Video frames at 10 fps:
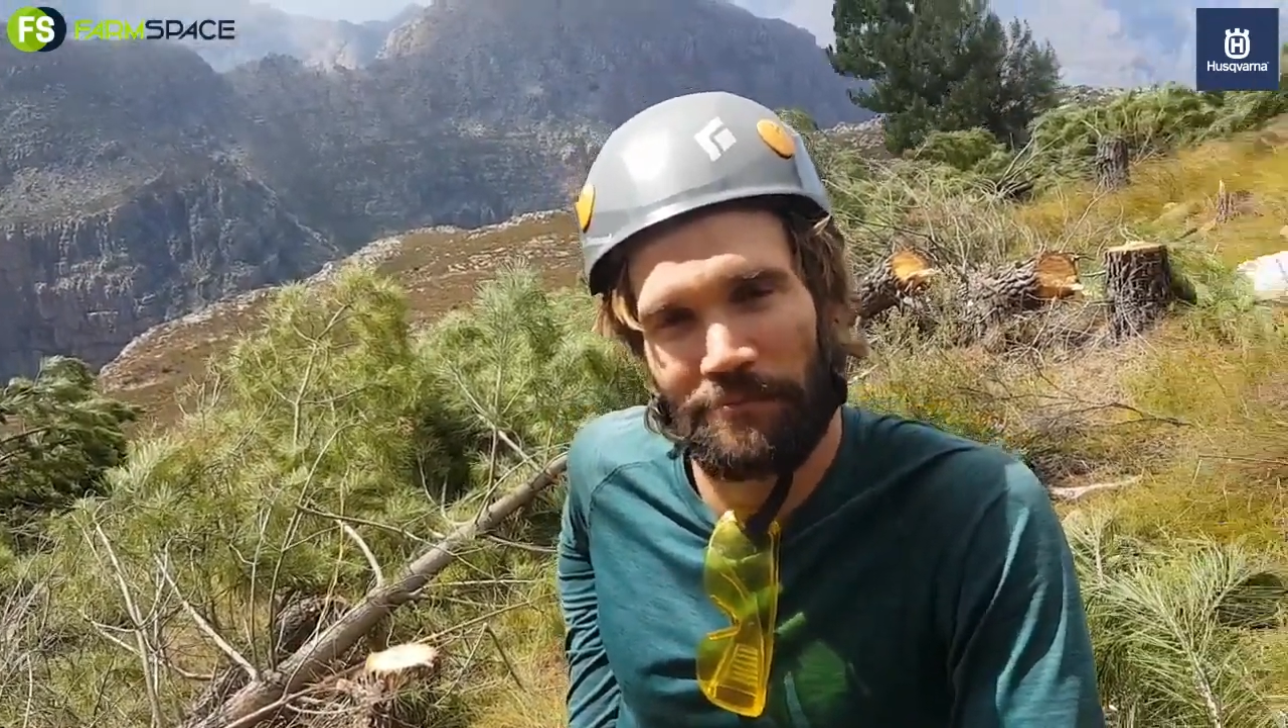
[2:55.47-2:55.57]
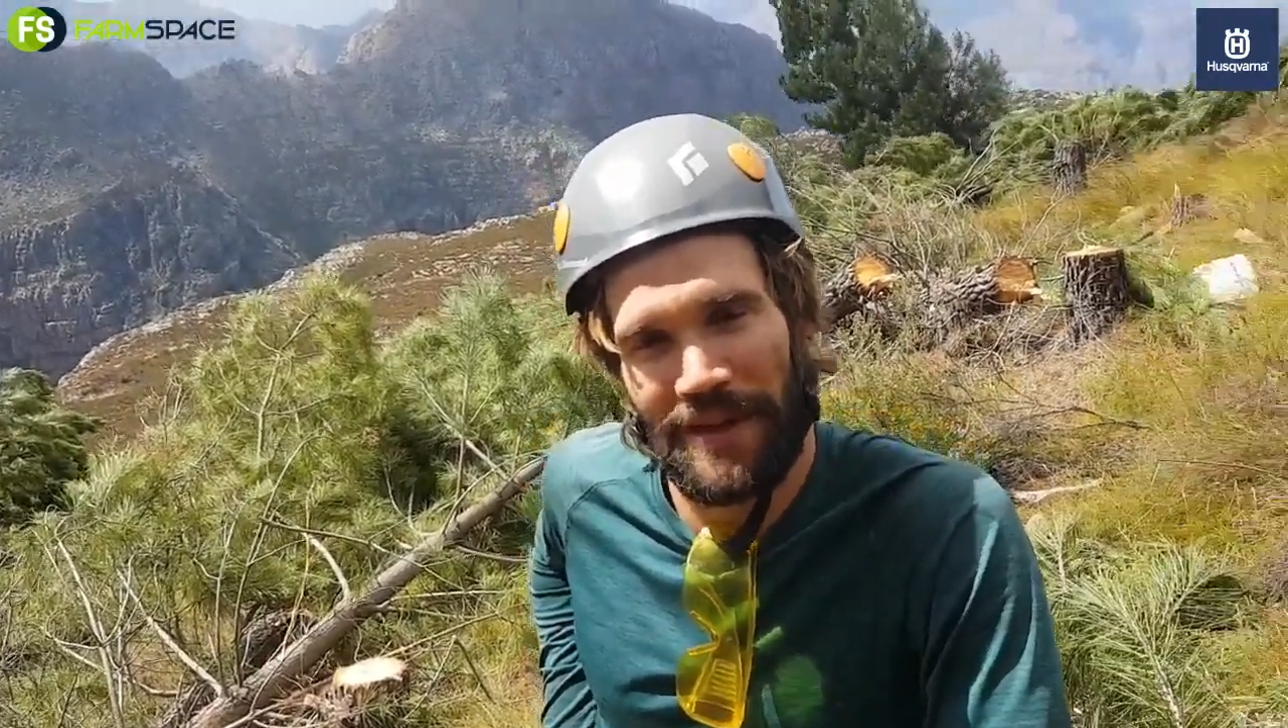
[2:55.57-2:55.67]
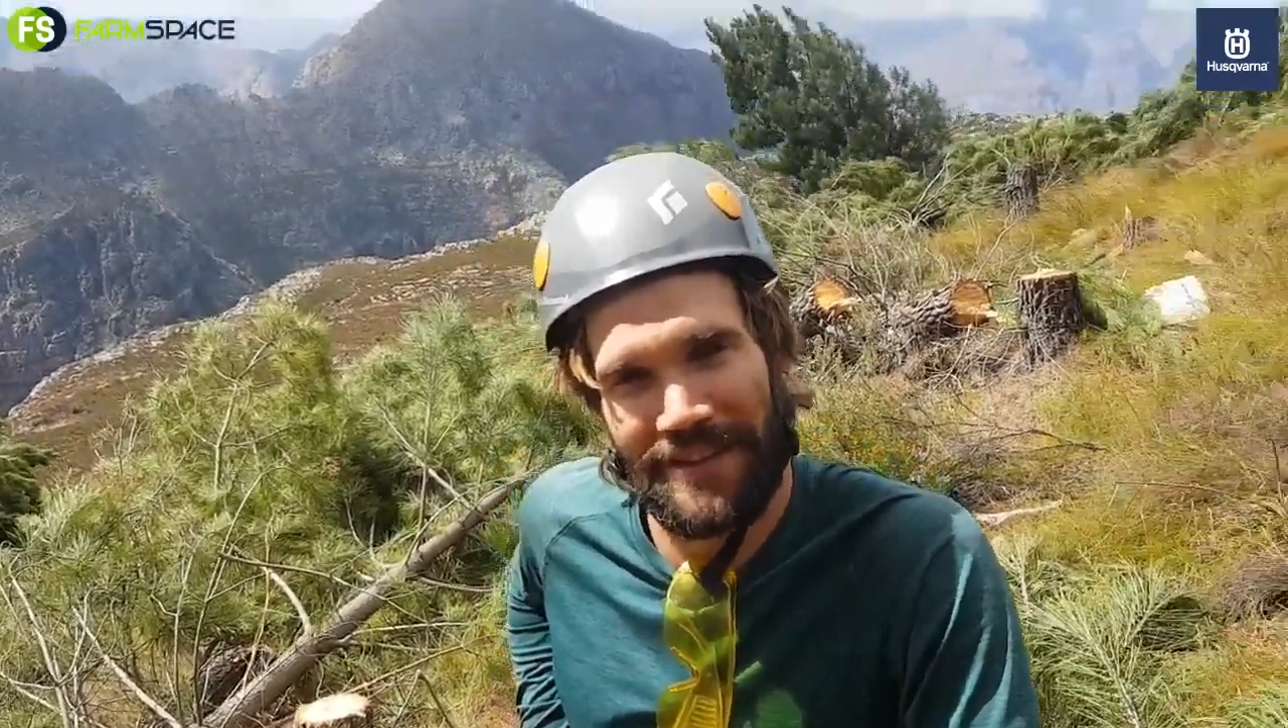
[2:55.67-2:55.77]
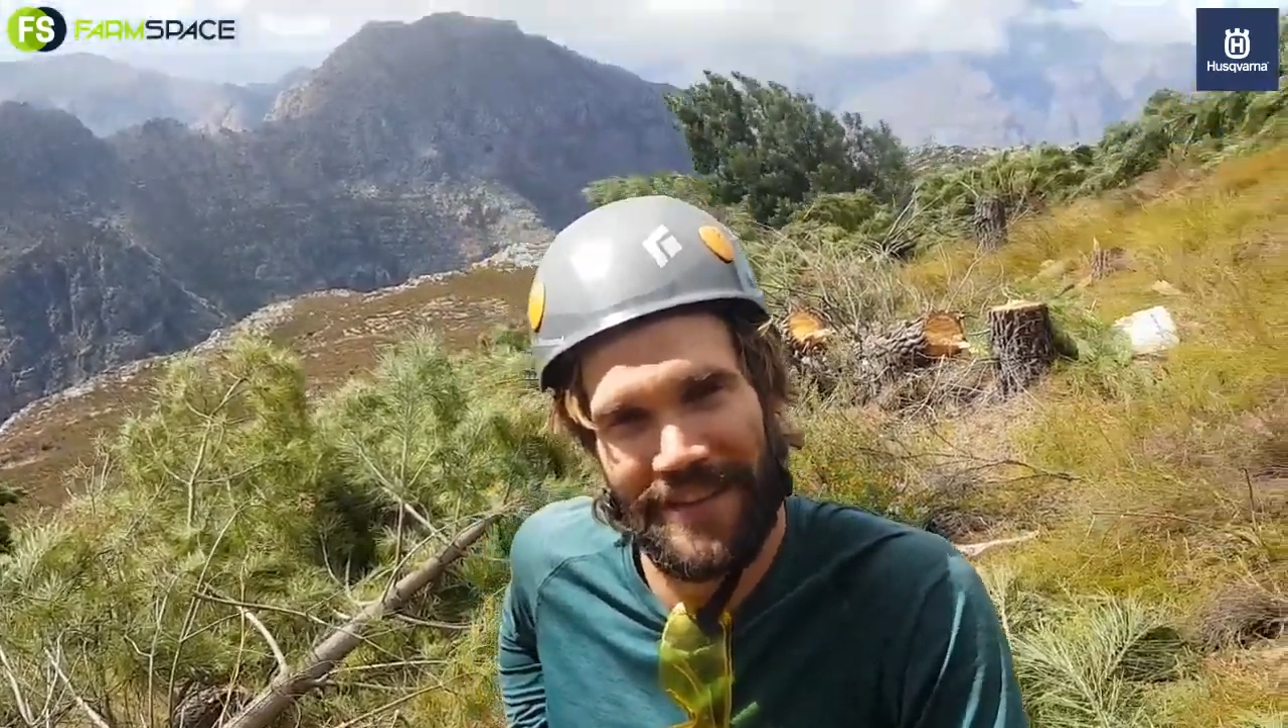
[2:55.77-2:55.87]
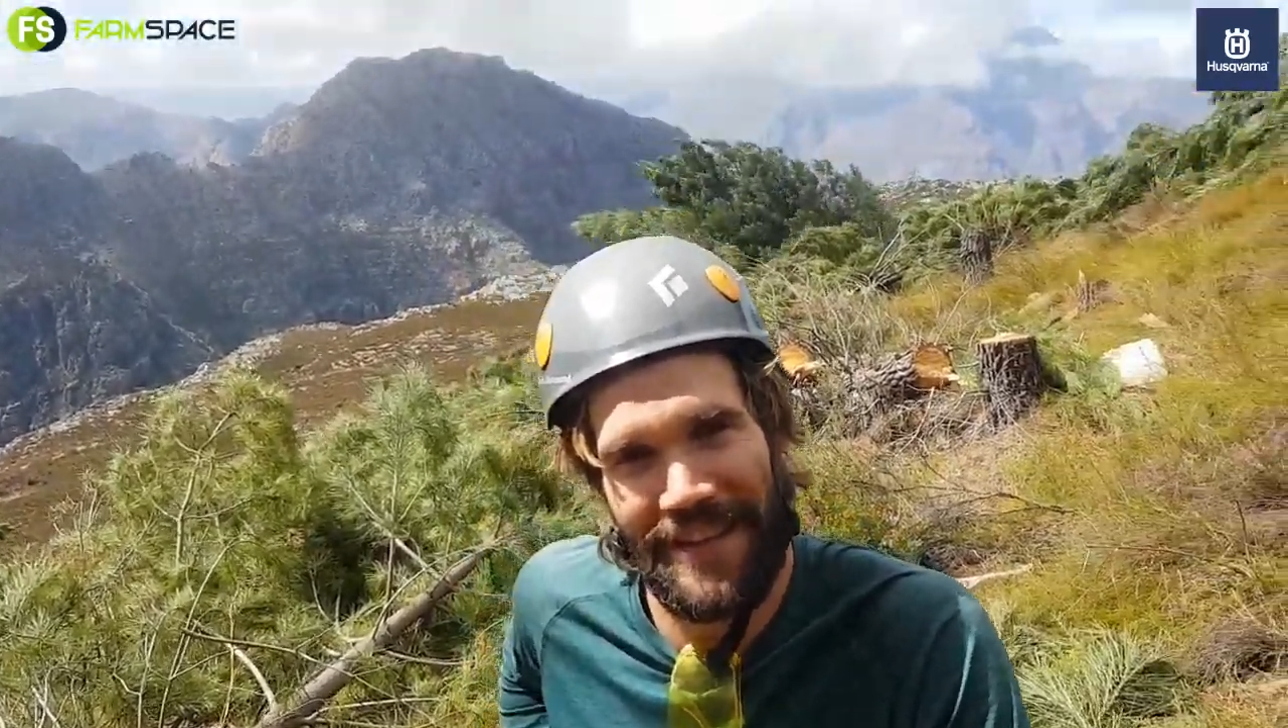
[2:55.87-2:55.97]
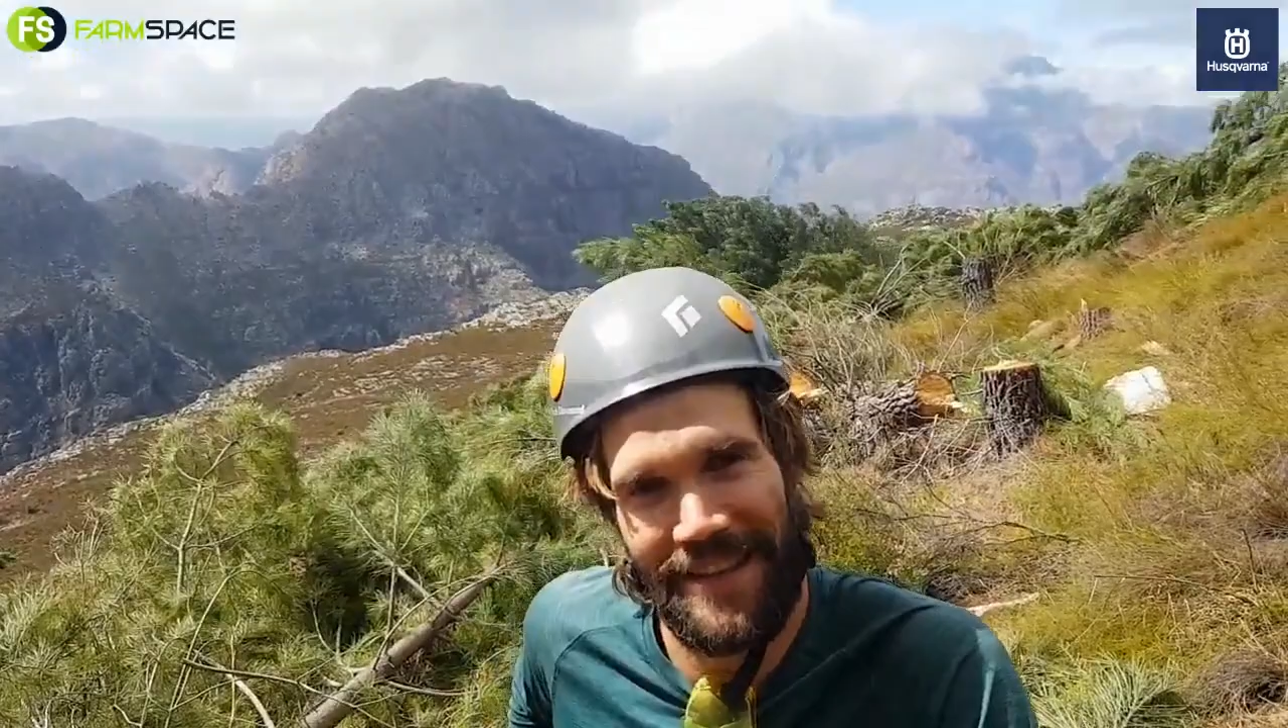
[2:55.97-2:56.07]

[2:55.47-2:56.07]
But